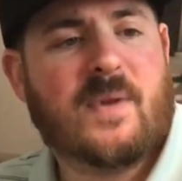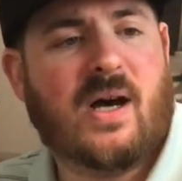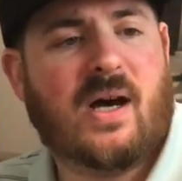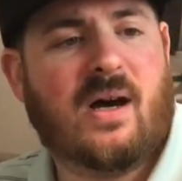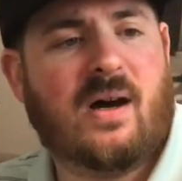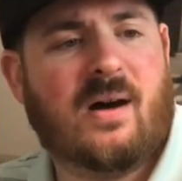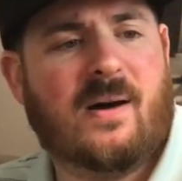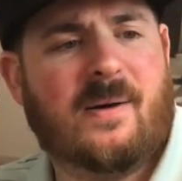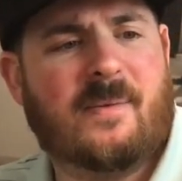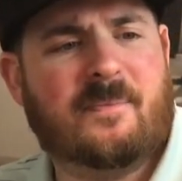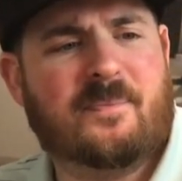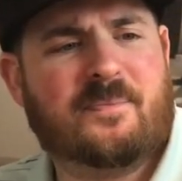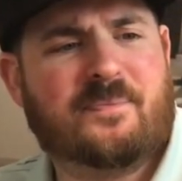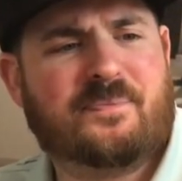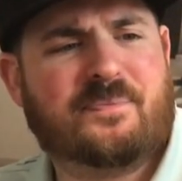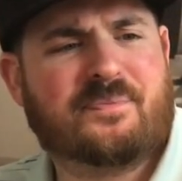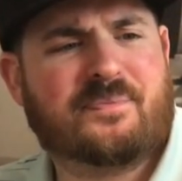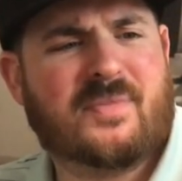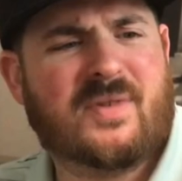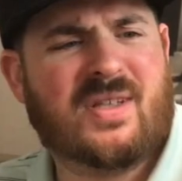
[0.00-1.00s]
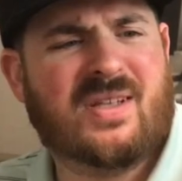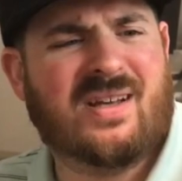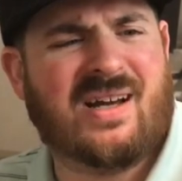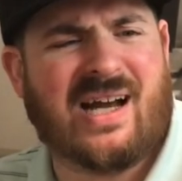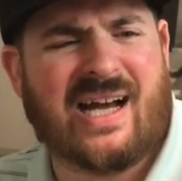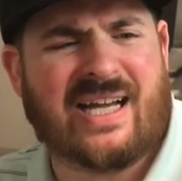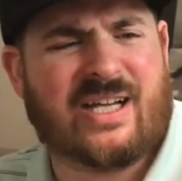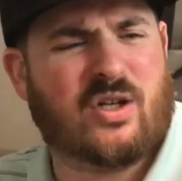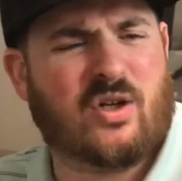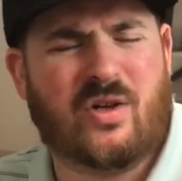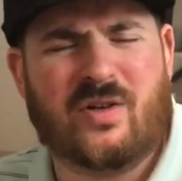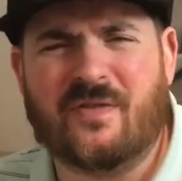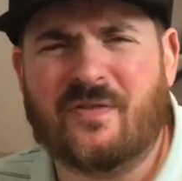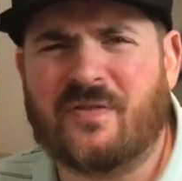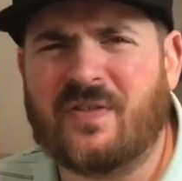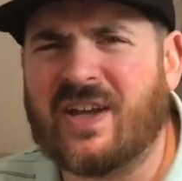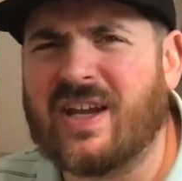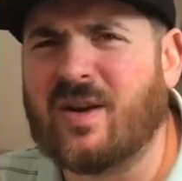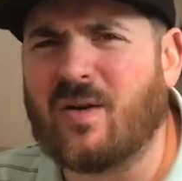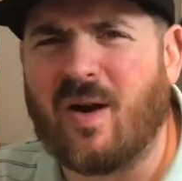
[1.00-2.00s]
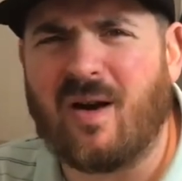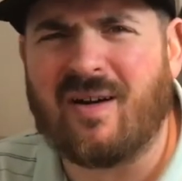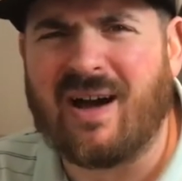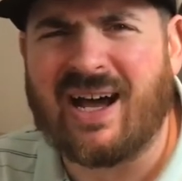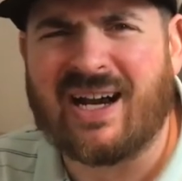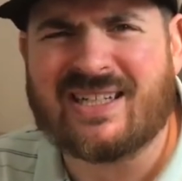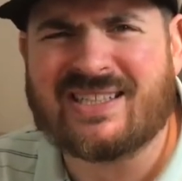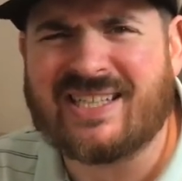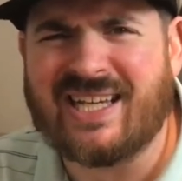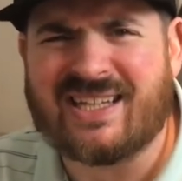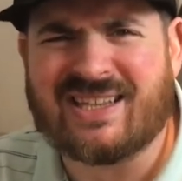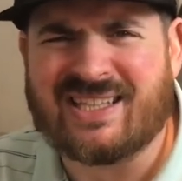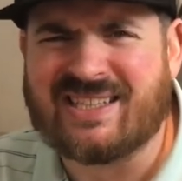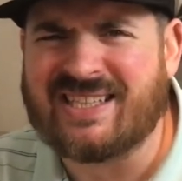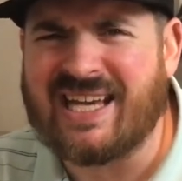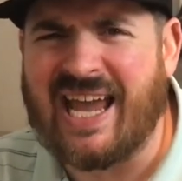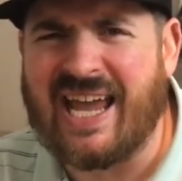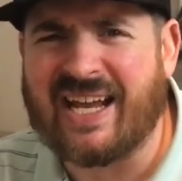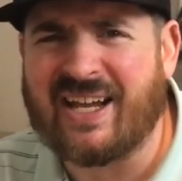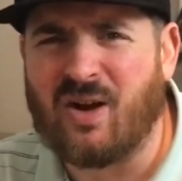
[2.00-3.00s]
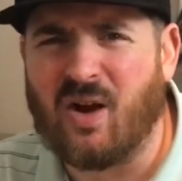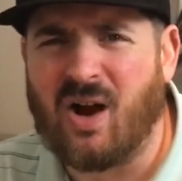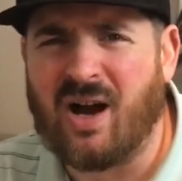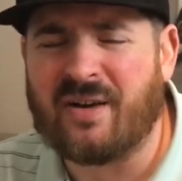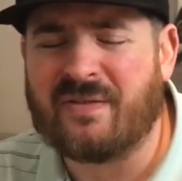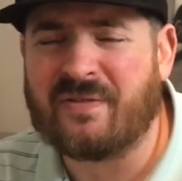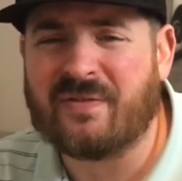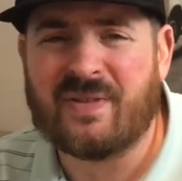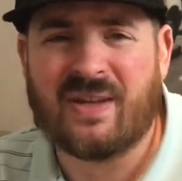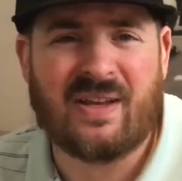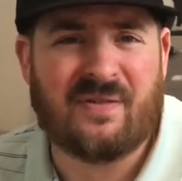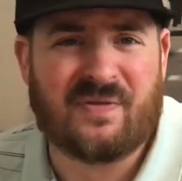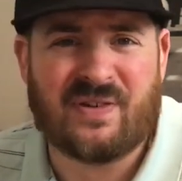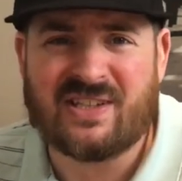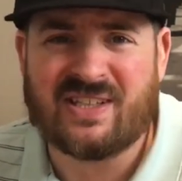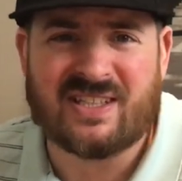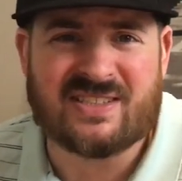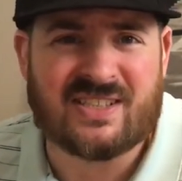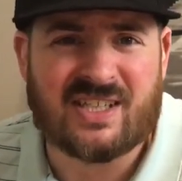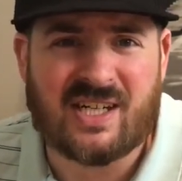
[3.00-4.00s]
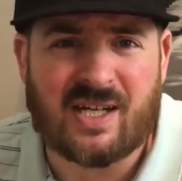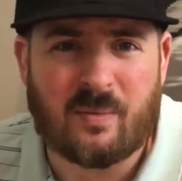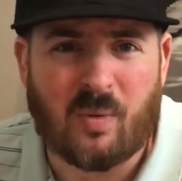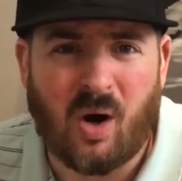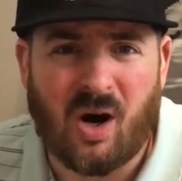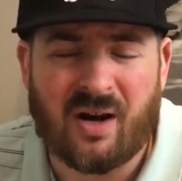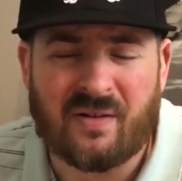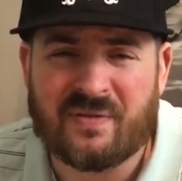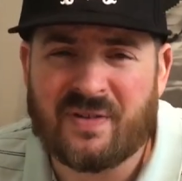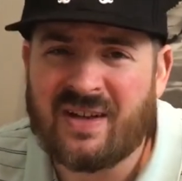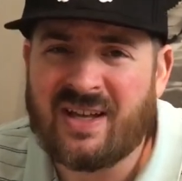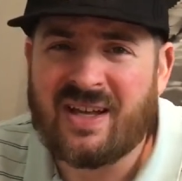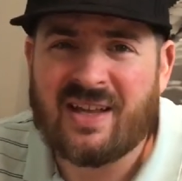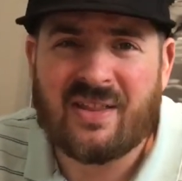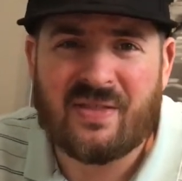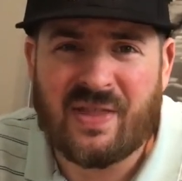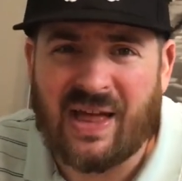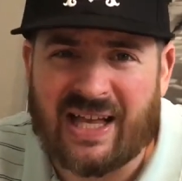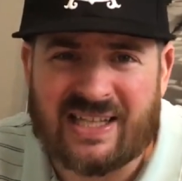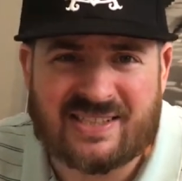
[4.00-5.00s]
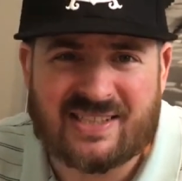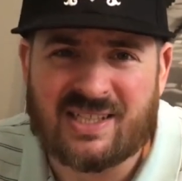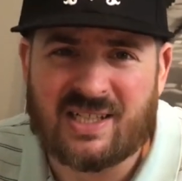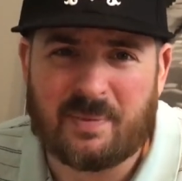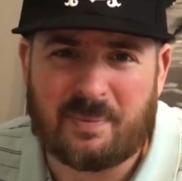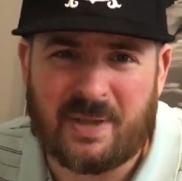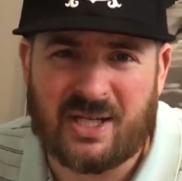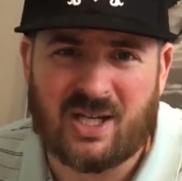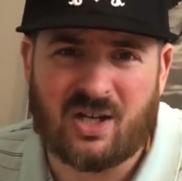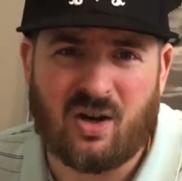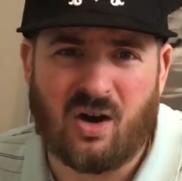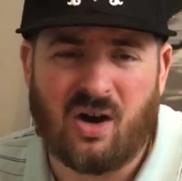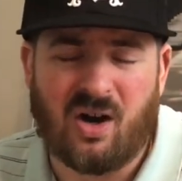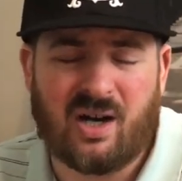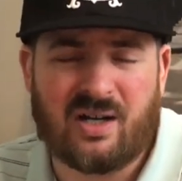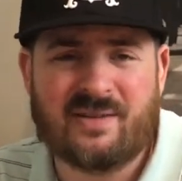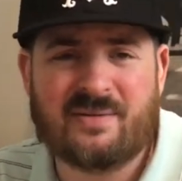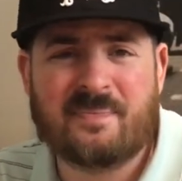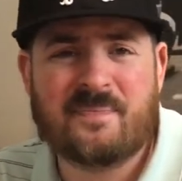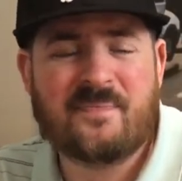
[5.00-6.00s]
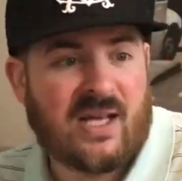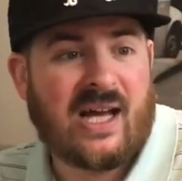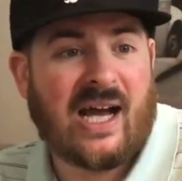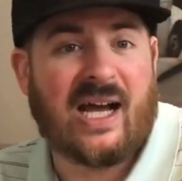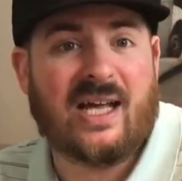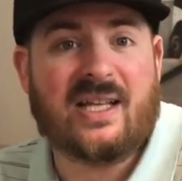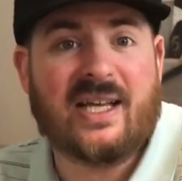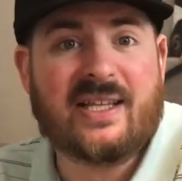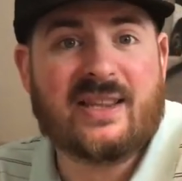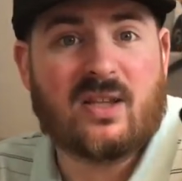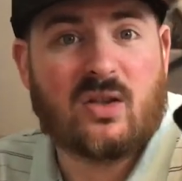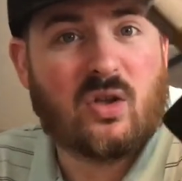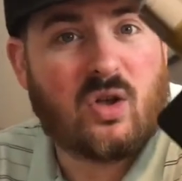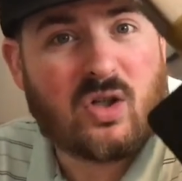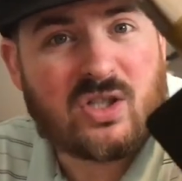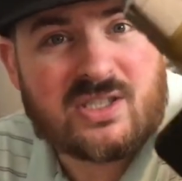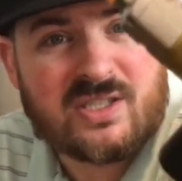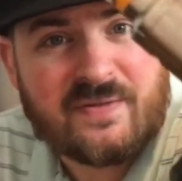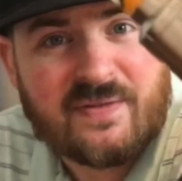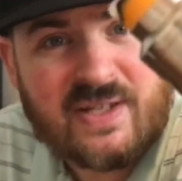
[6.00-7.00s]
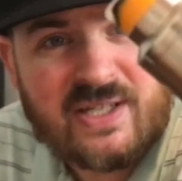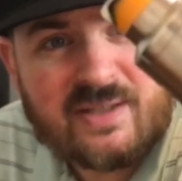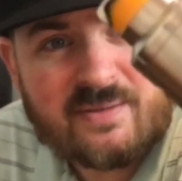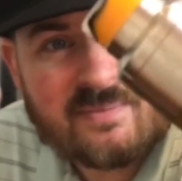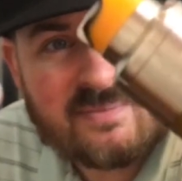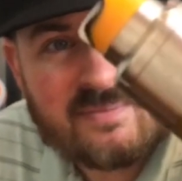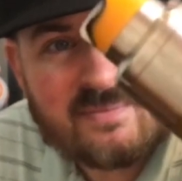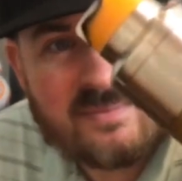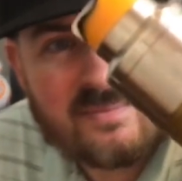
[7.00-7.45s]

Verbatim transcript: Um, I couldn't figure out how to take the tank off. If it doesn't come off, that's gonna be a con. I like the looks of it.